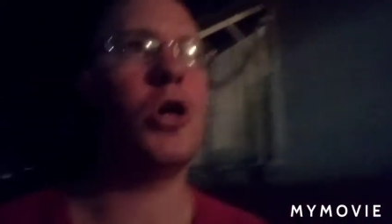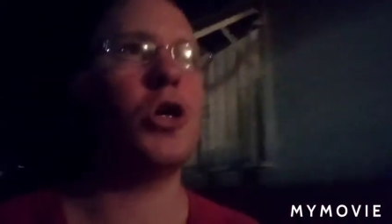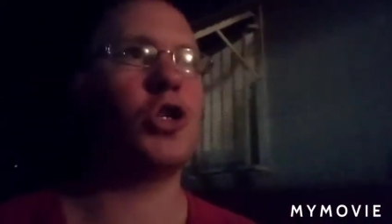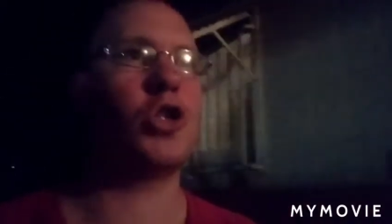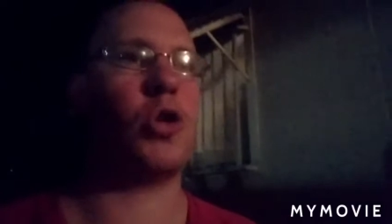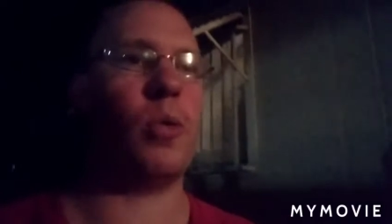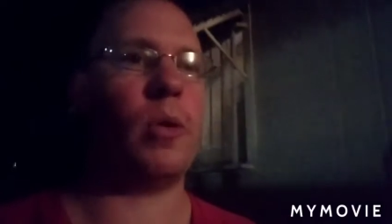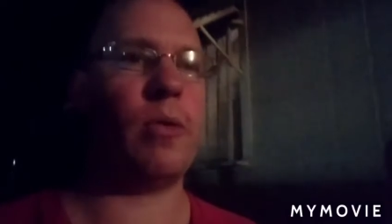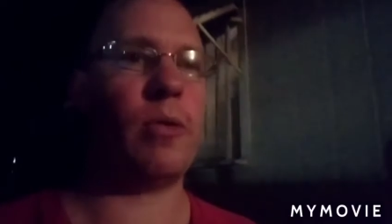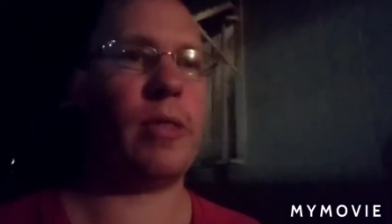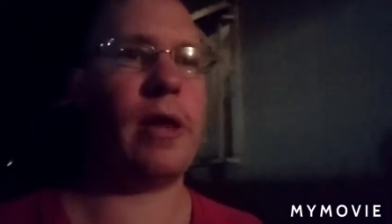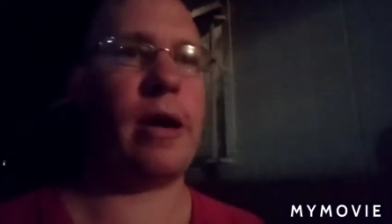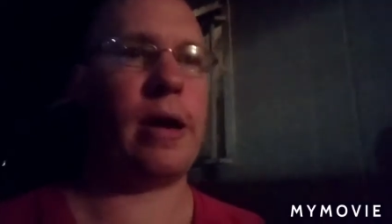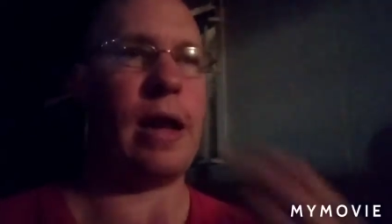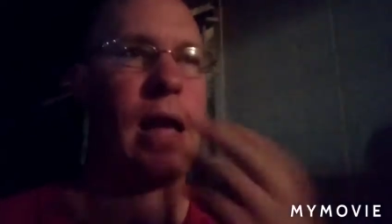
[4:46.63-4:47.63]
So we were
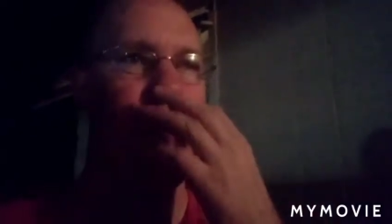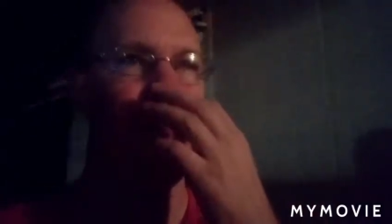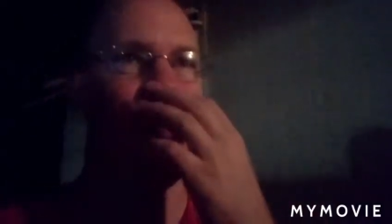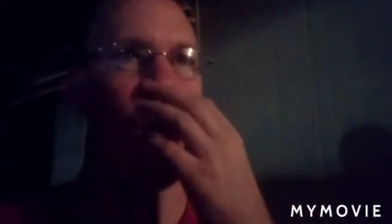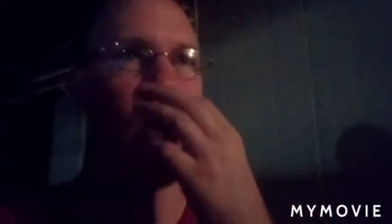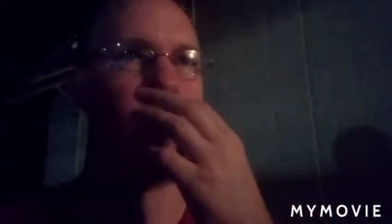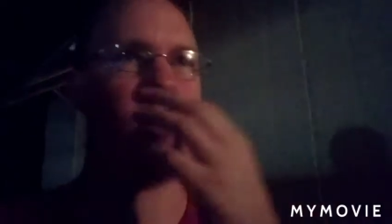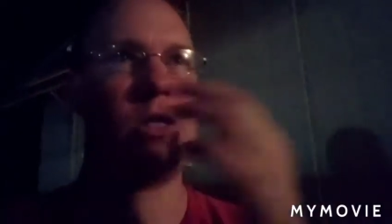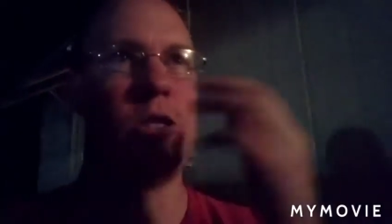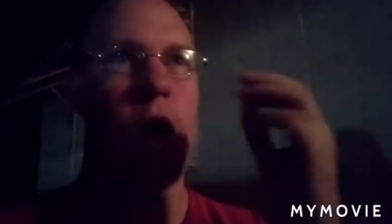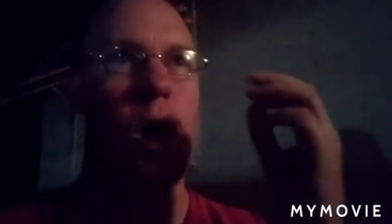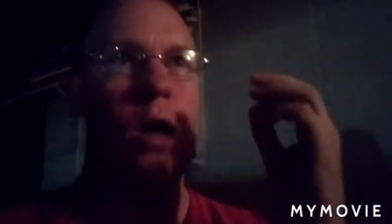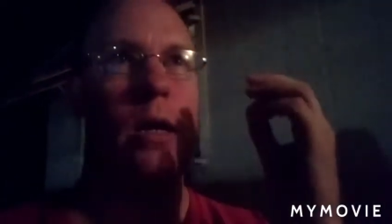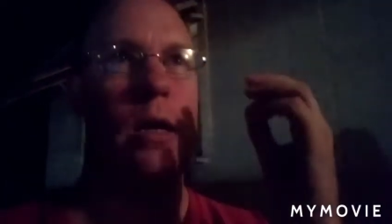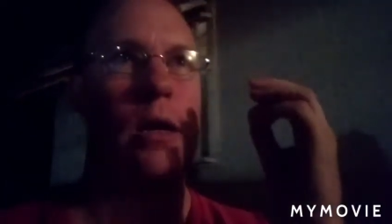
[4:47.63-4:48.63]
there, and after I was
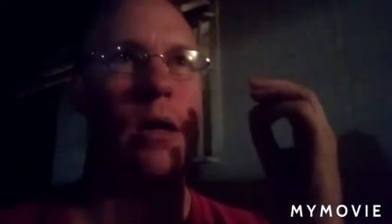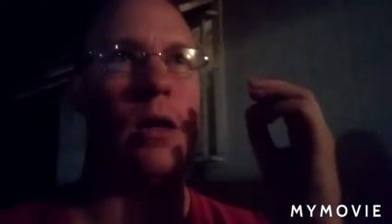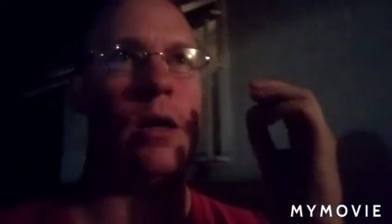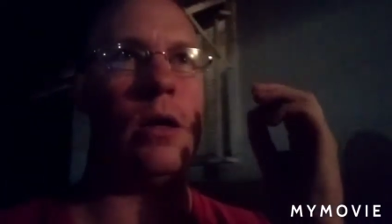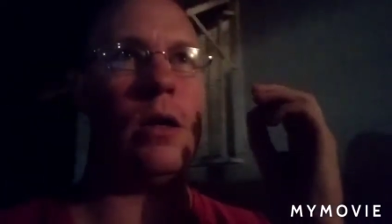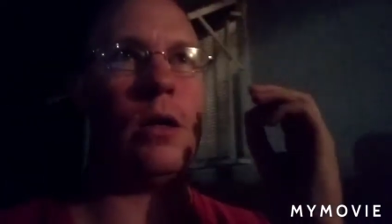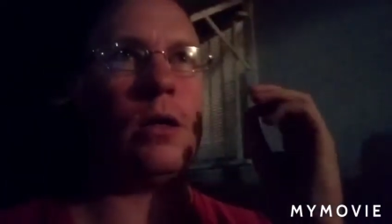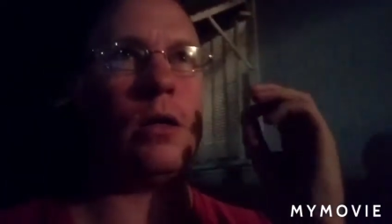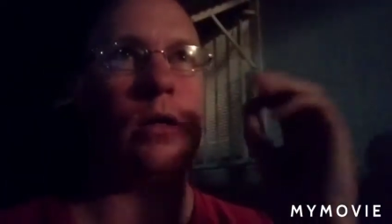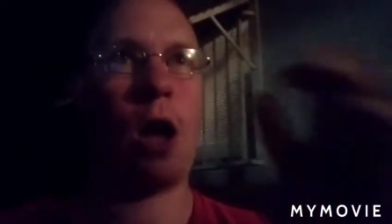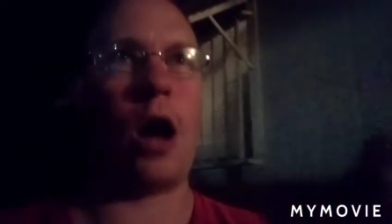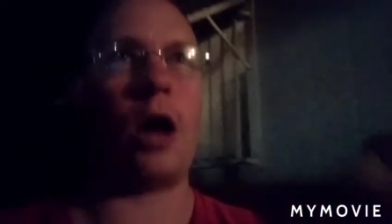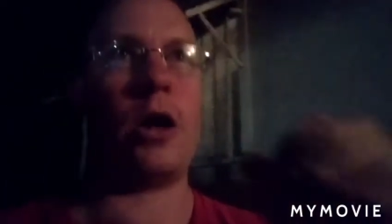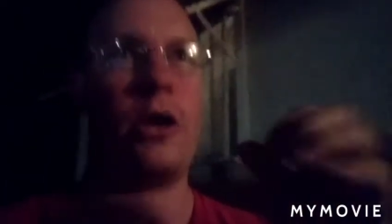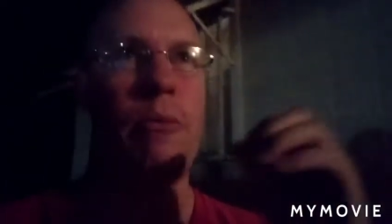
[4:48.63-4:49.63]
done
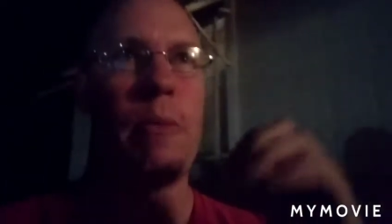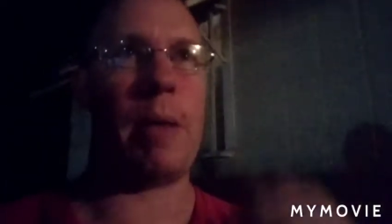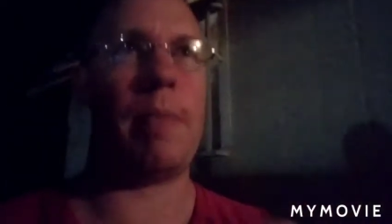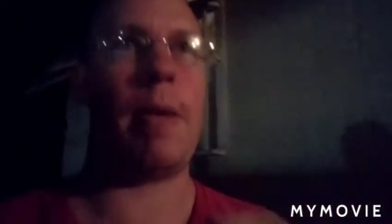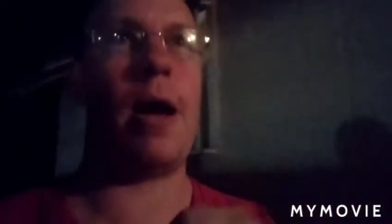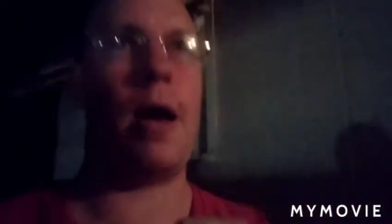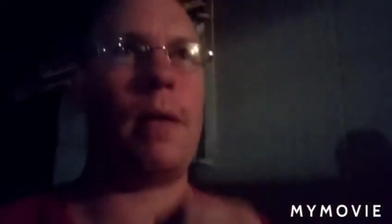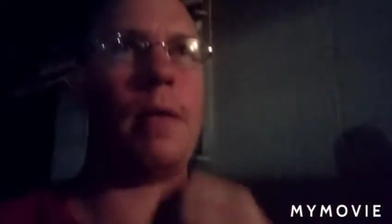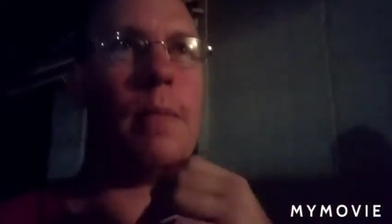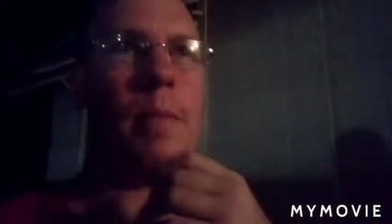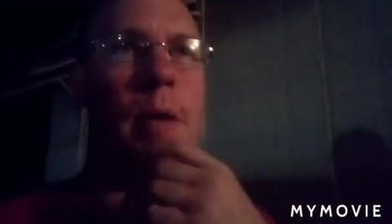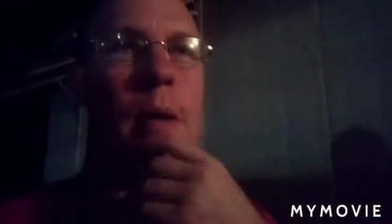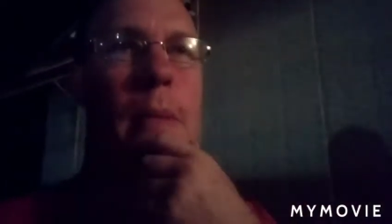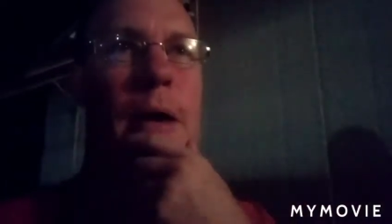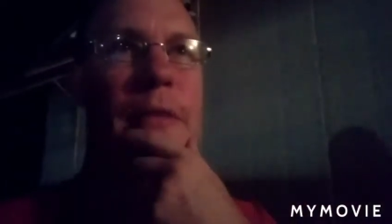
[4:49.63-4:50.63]
talking to my mom
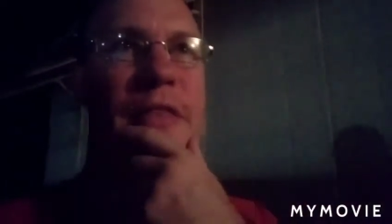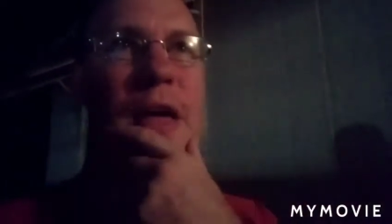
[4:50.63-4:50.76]
about